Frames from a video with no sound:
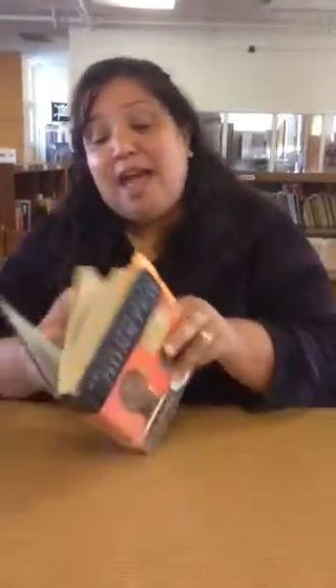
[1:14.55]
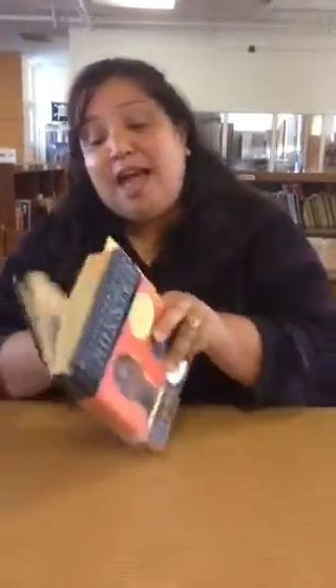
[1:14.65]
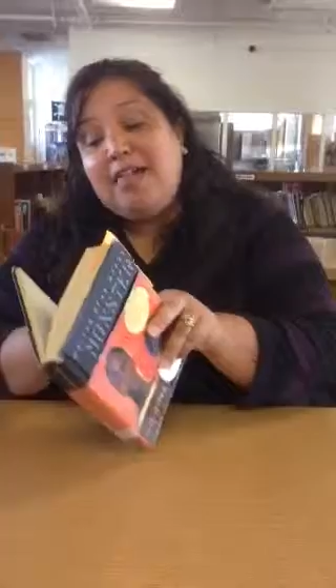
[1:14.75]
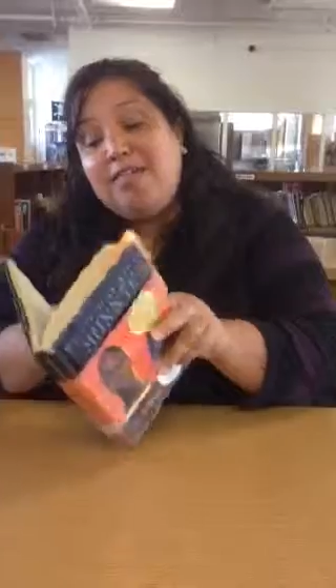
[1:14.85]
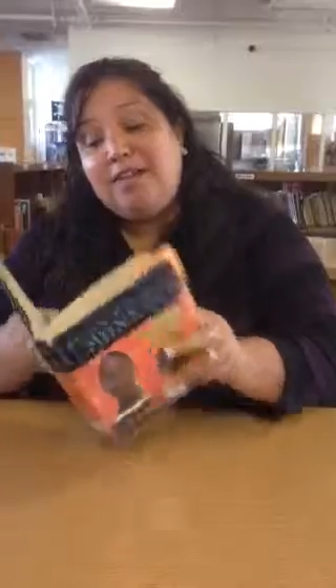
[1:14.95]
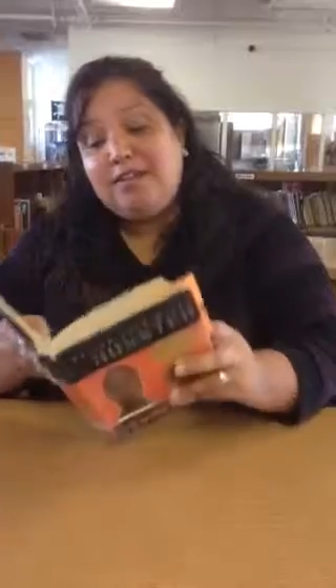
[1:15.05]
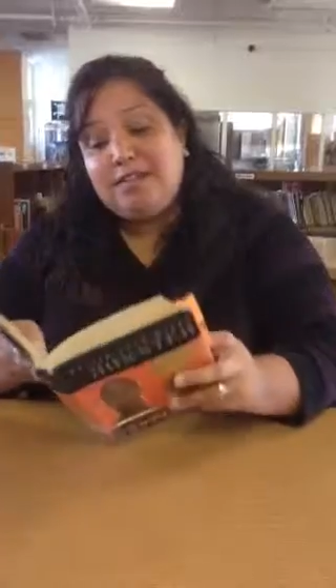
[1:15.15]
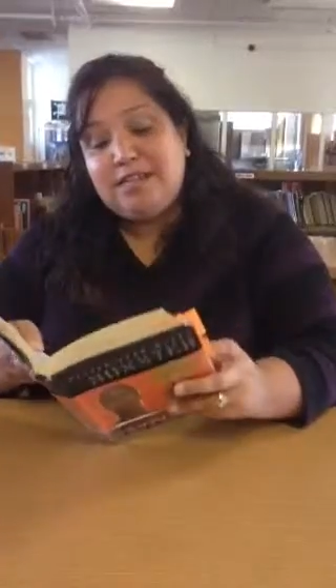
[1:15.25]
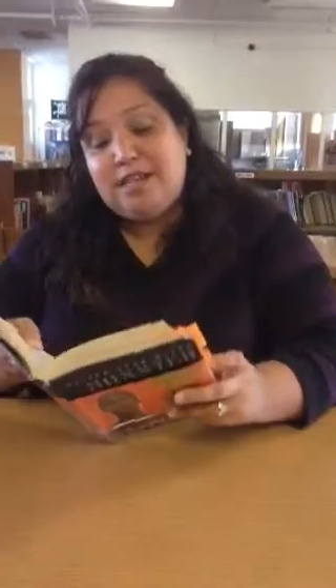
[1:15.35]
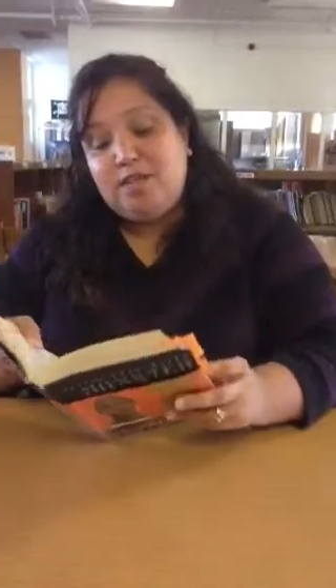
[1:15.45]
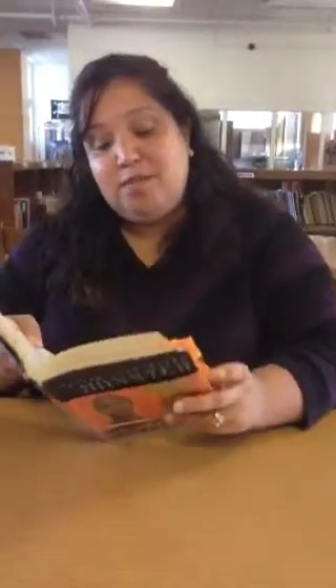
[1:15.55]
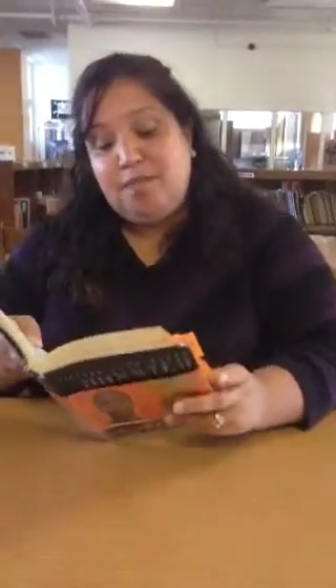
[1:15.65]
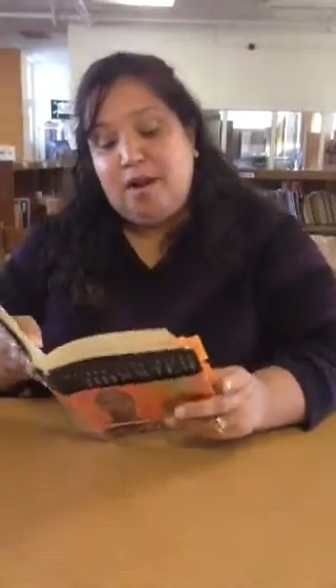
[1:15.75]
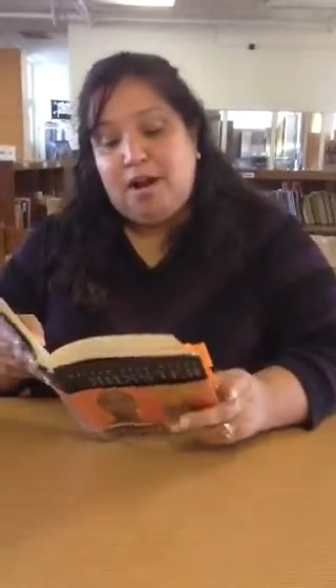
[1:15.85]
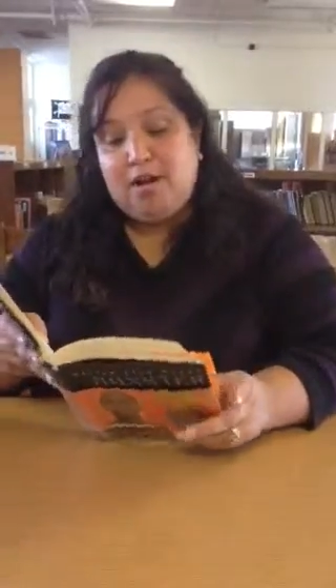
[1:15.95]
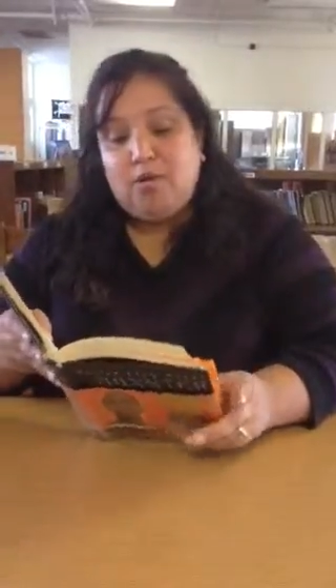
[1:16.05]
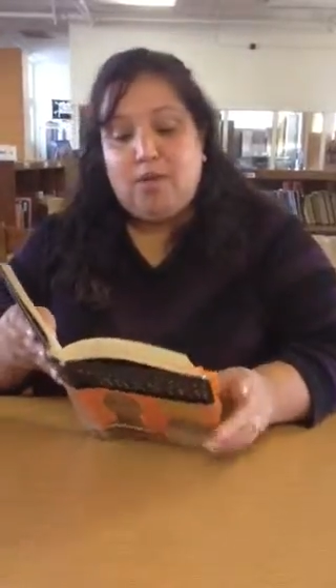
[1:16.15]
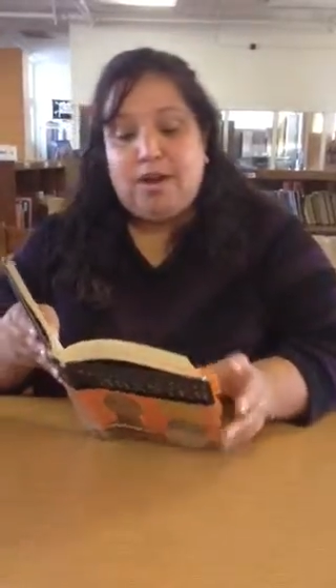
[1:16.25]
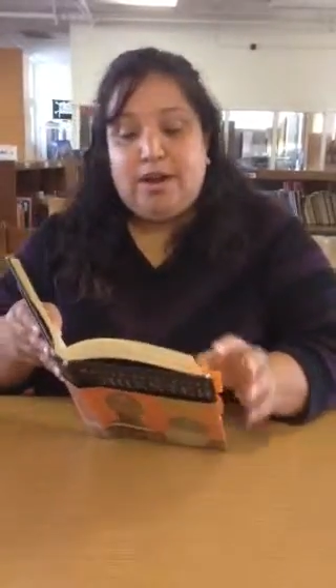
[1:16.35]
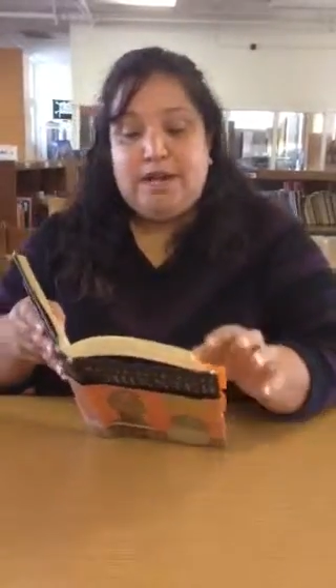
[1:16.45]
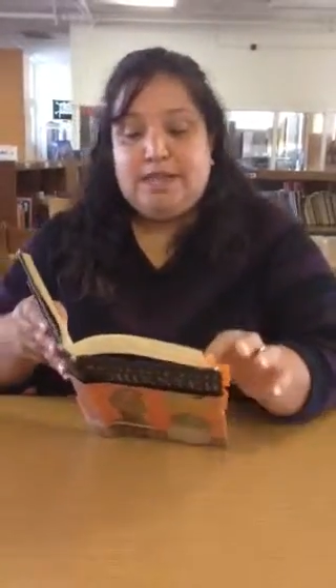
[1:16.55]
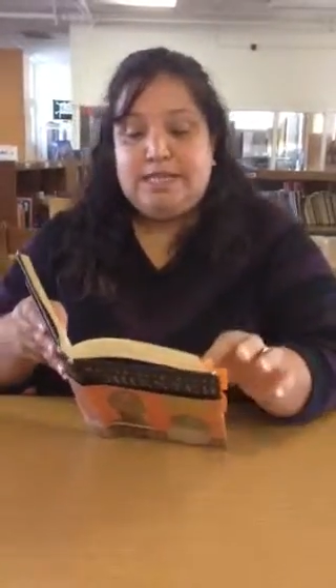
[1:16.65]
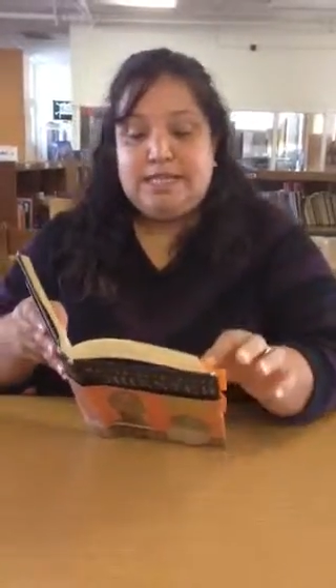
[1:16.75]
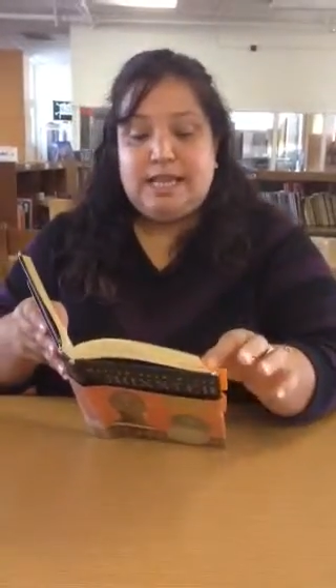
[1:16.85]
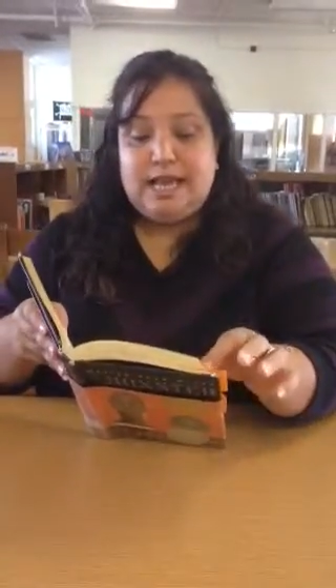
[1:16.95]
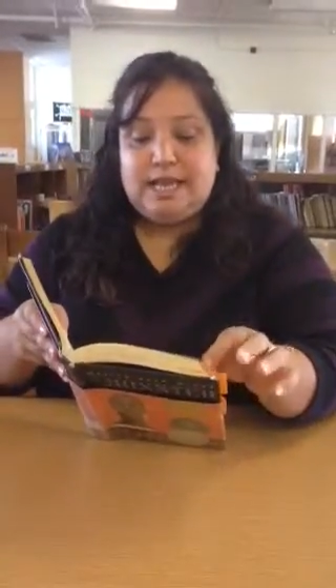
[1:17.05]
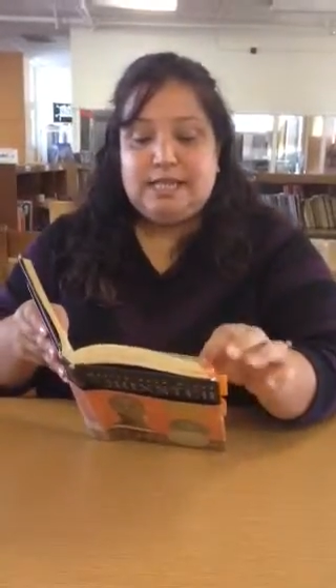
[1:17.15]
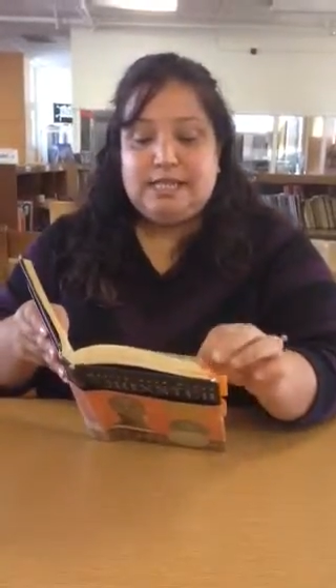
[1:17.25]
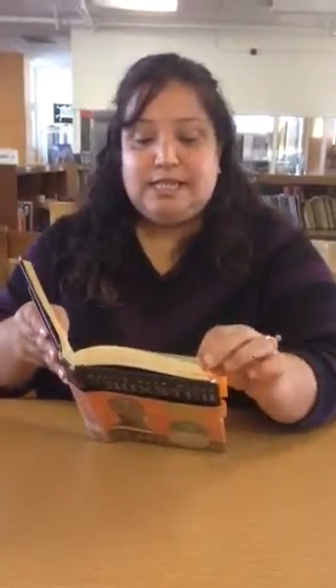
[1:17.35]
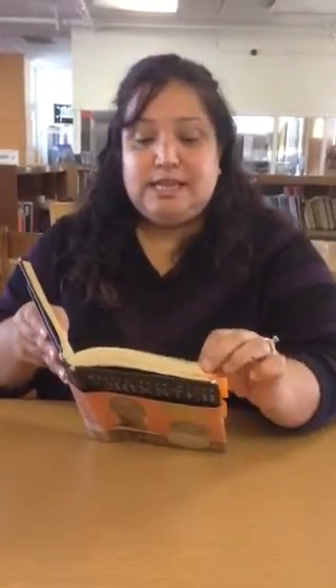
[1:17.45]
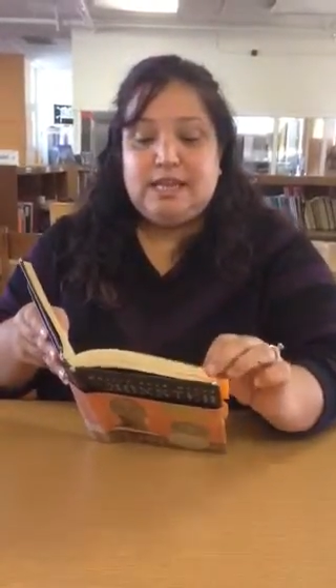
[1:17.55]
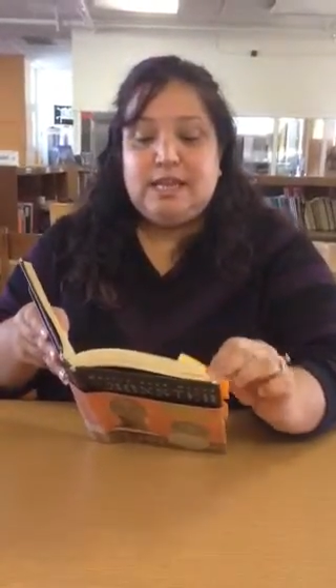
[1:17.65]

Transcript: And then there's another part where he says,